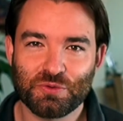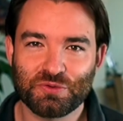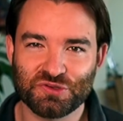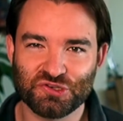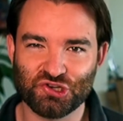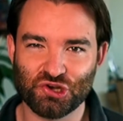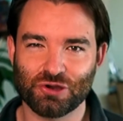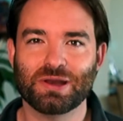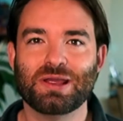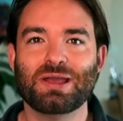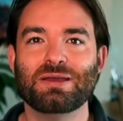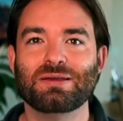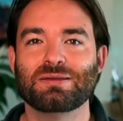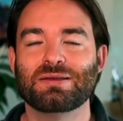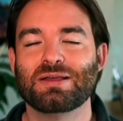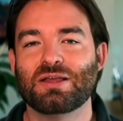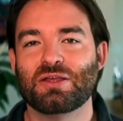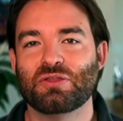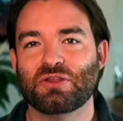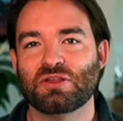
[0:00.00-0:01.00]
journey,
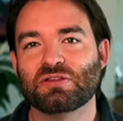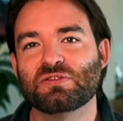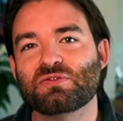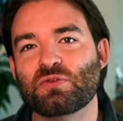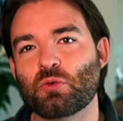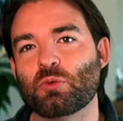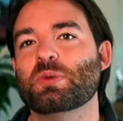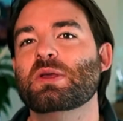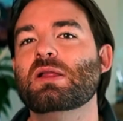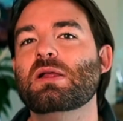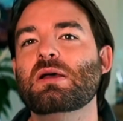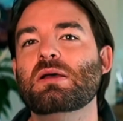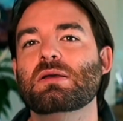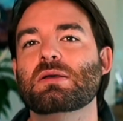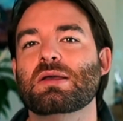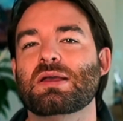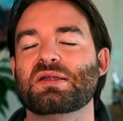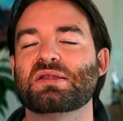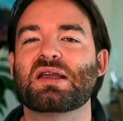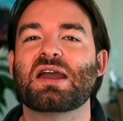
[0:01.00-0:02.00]
this formula
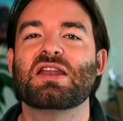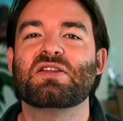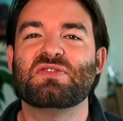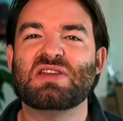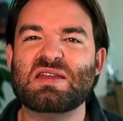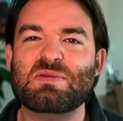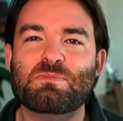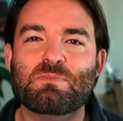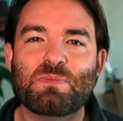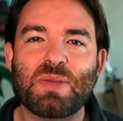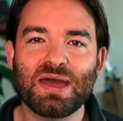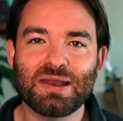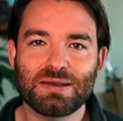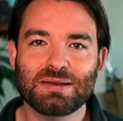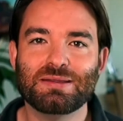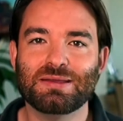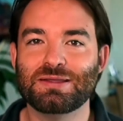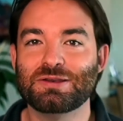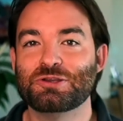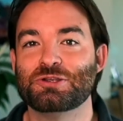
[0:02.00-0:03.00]
is kind of embedded
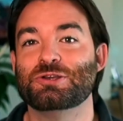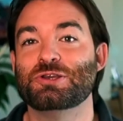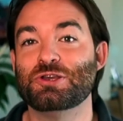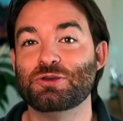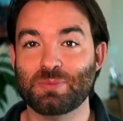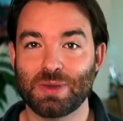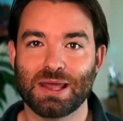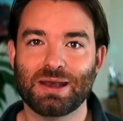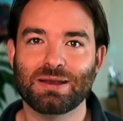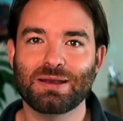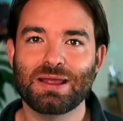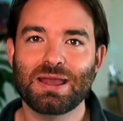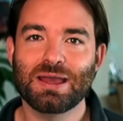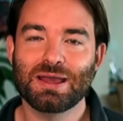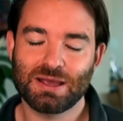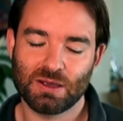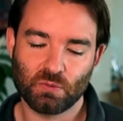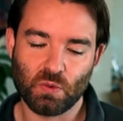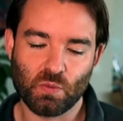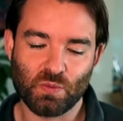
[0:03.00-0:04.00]
into humanity.
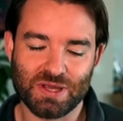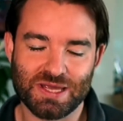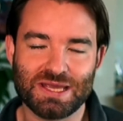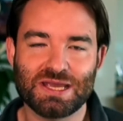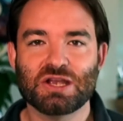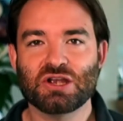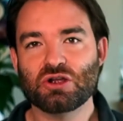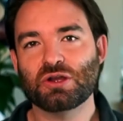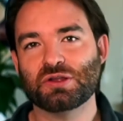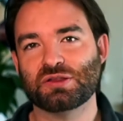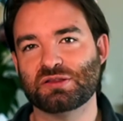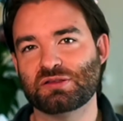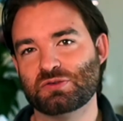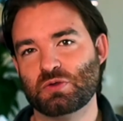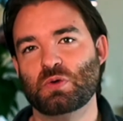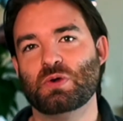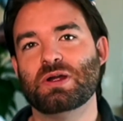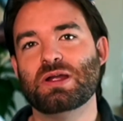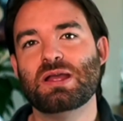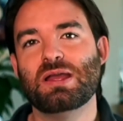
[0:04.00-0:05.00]
And when we hear a
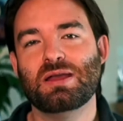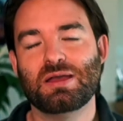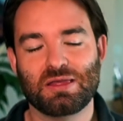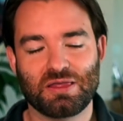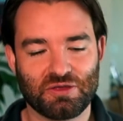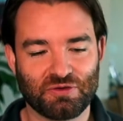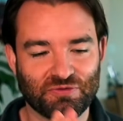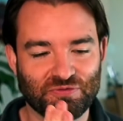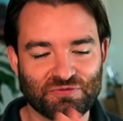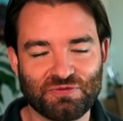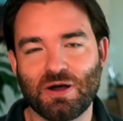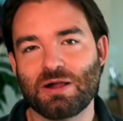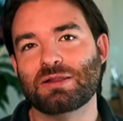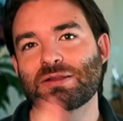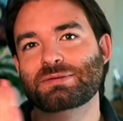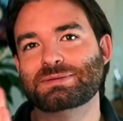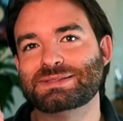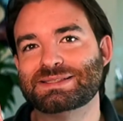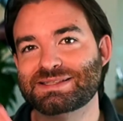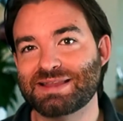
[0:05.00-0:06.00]
story that
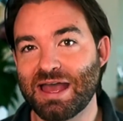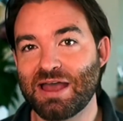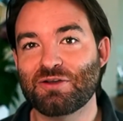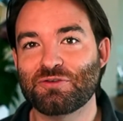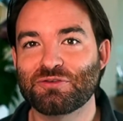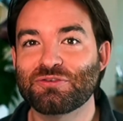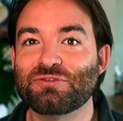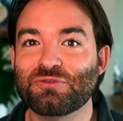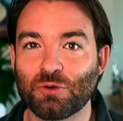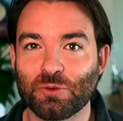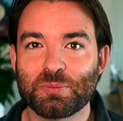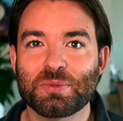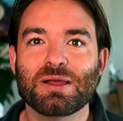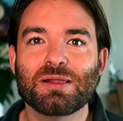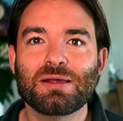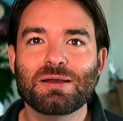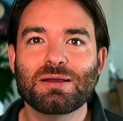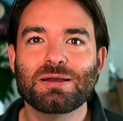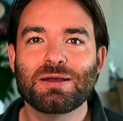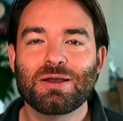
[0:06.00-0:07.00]
follows that
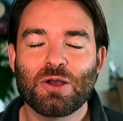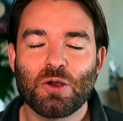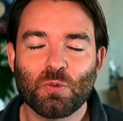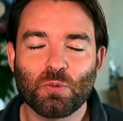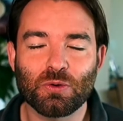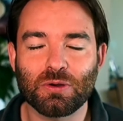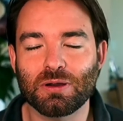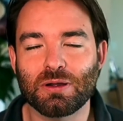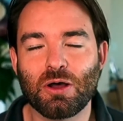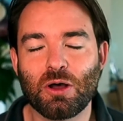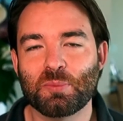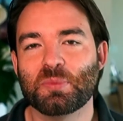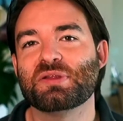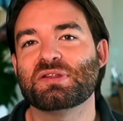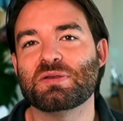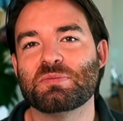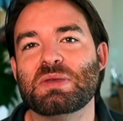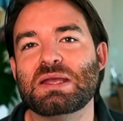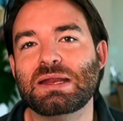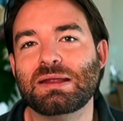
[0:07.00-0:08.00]
formula, we're almost
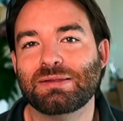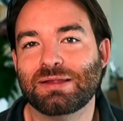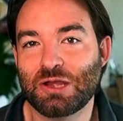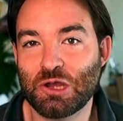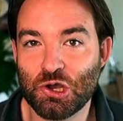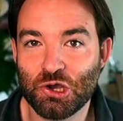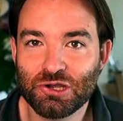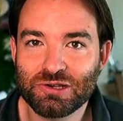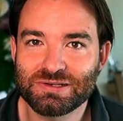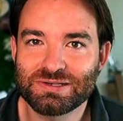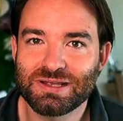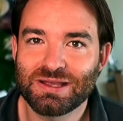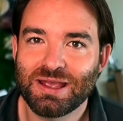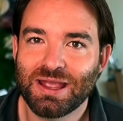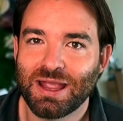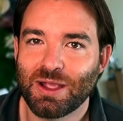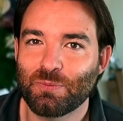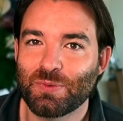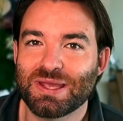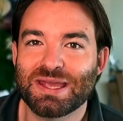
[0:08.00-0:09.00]
immediately hooked,
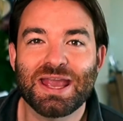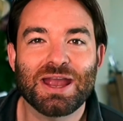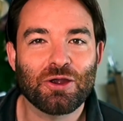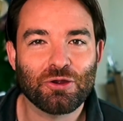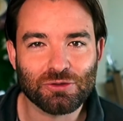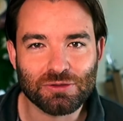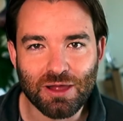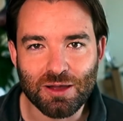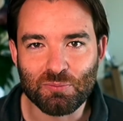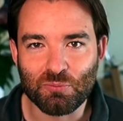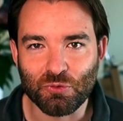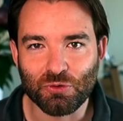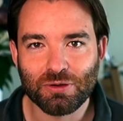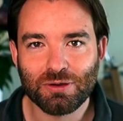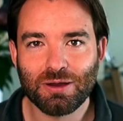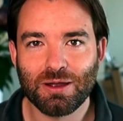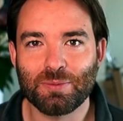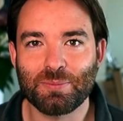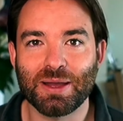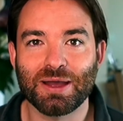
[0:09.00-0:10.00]
and we care a lot more
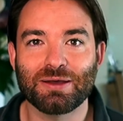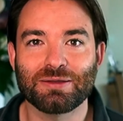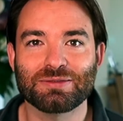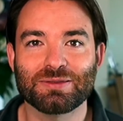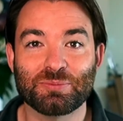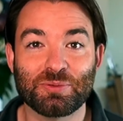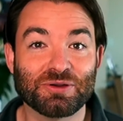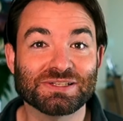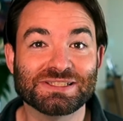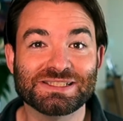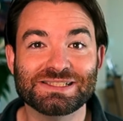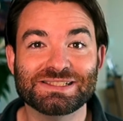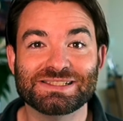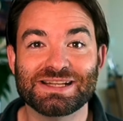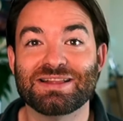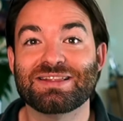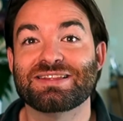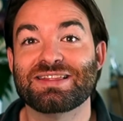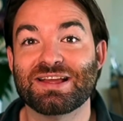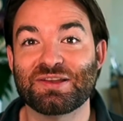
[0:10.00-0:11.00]
about the person
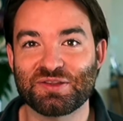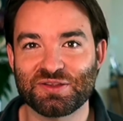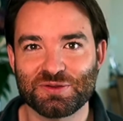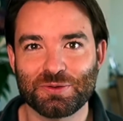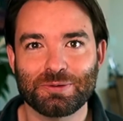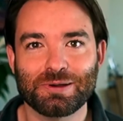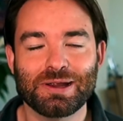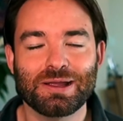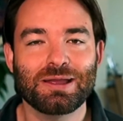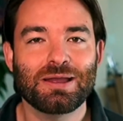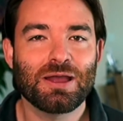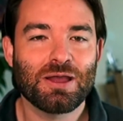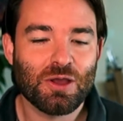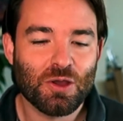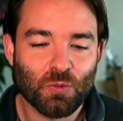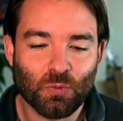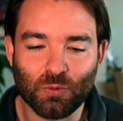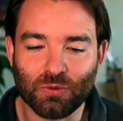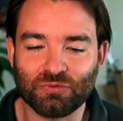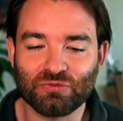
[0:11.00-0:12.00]
telling that story.
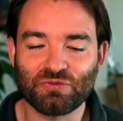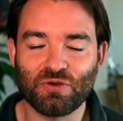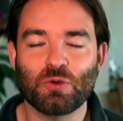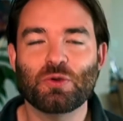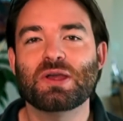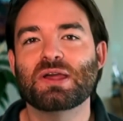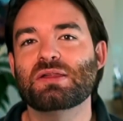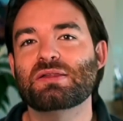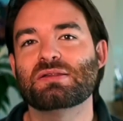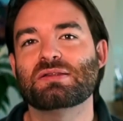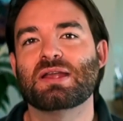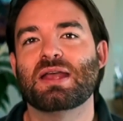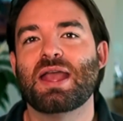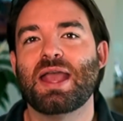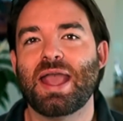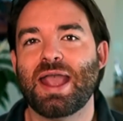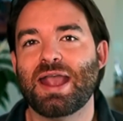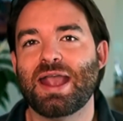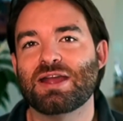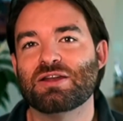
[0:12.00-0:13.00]
We're focused,
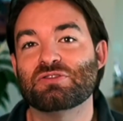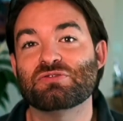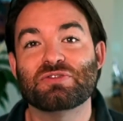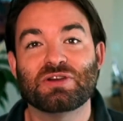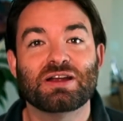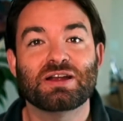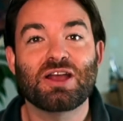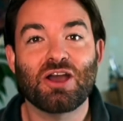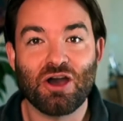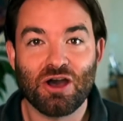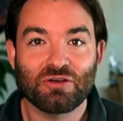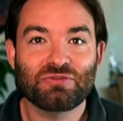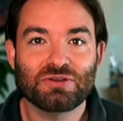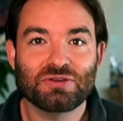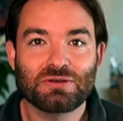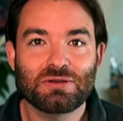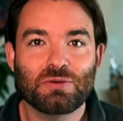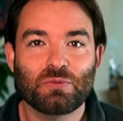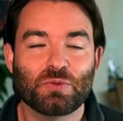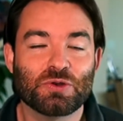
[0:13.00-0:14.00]
and very
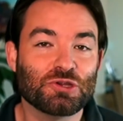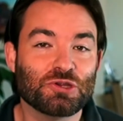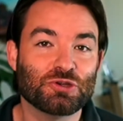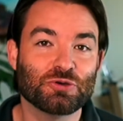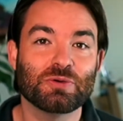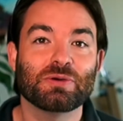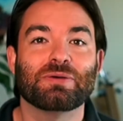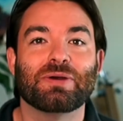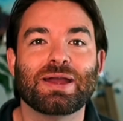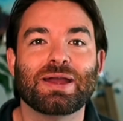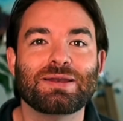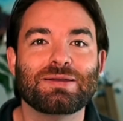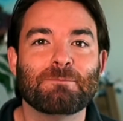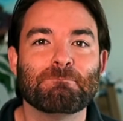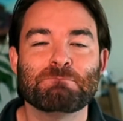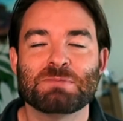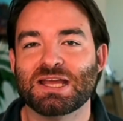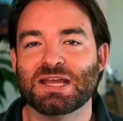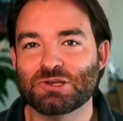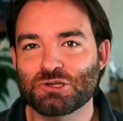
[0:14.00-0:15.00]
often, when you do it right,
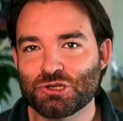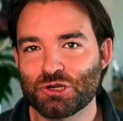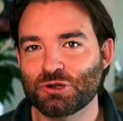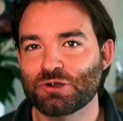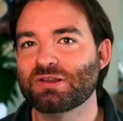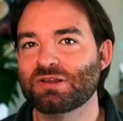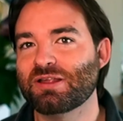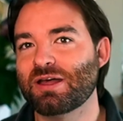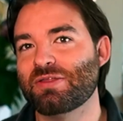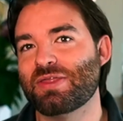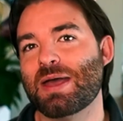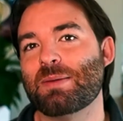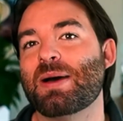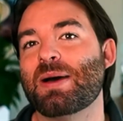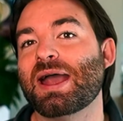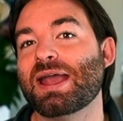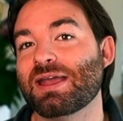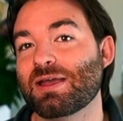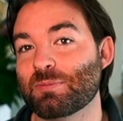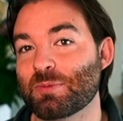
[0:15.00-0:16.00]
it turns on that
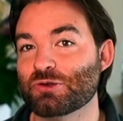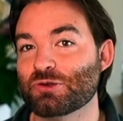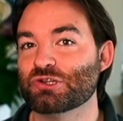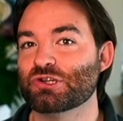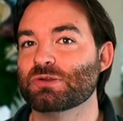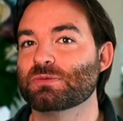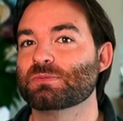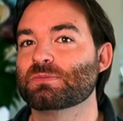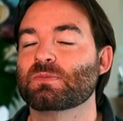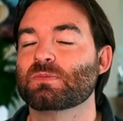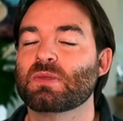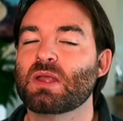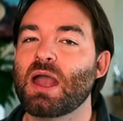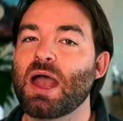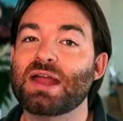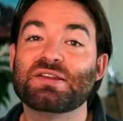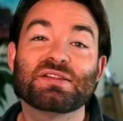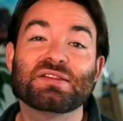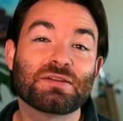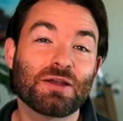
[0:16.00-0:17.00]
buying emotion. I
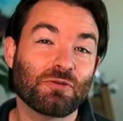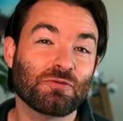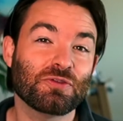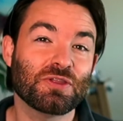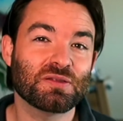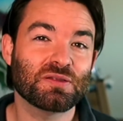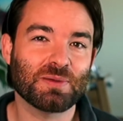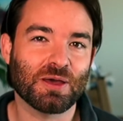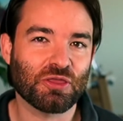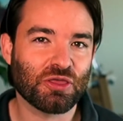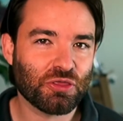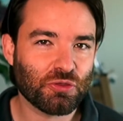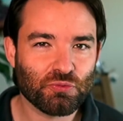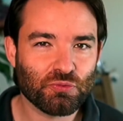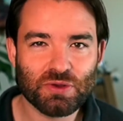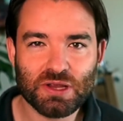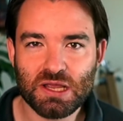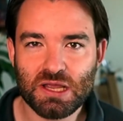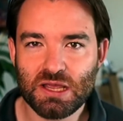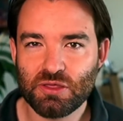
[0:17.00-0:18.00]
discovered this about
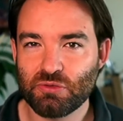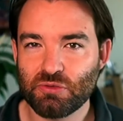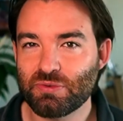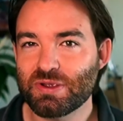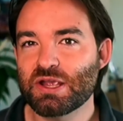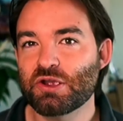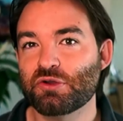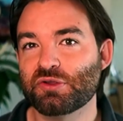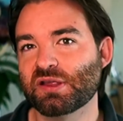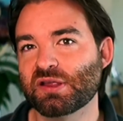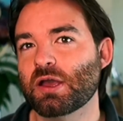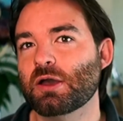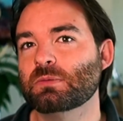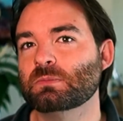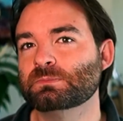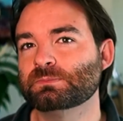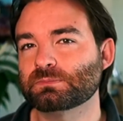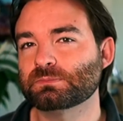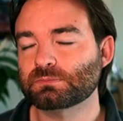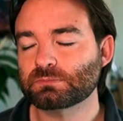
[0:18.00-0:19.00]
three years ago.
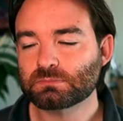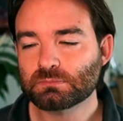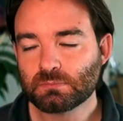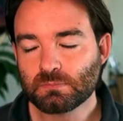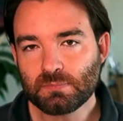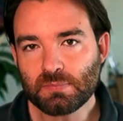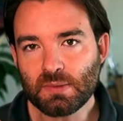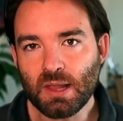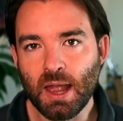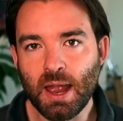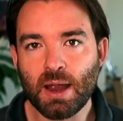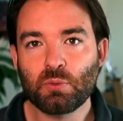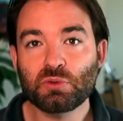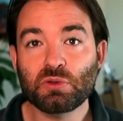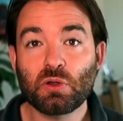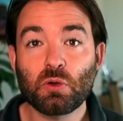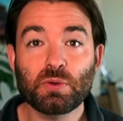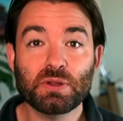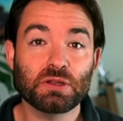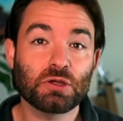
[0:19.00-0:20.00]
I was
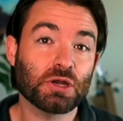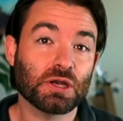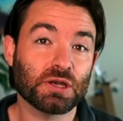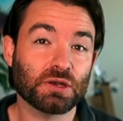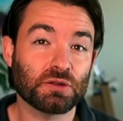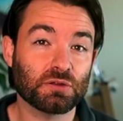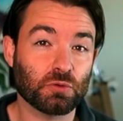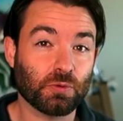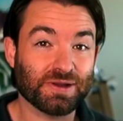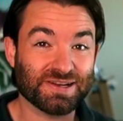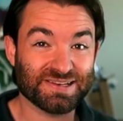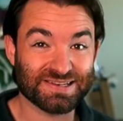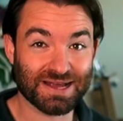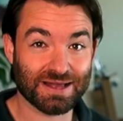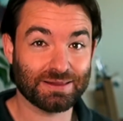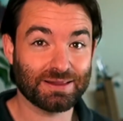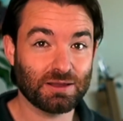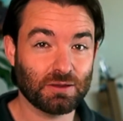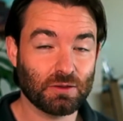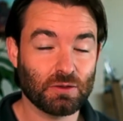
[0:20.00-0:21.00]
always good at
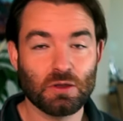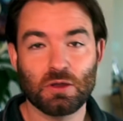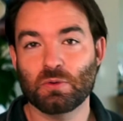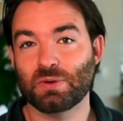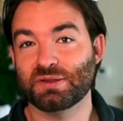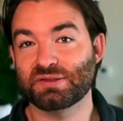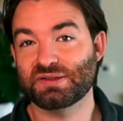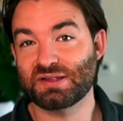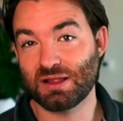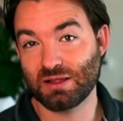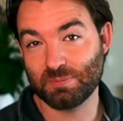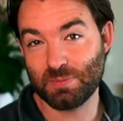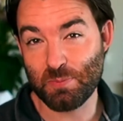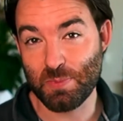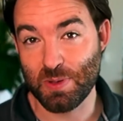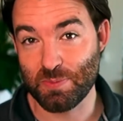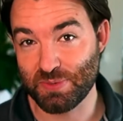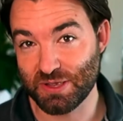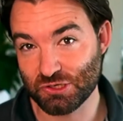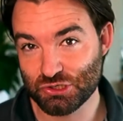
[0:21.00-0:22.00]
storytelling when I was telling about my
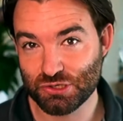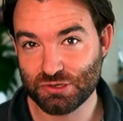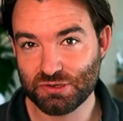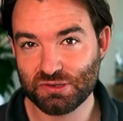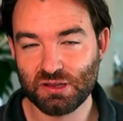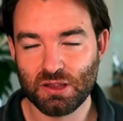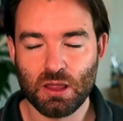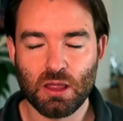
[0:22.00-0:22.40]
pictures,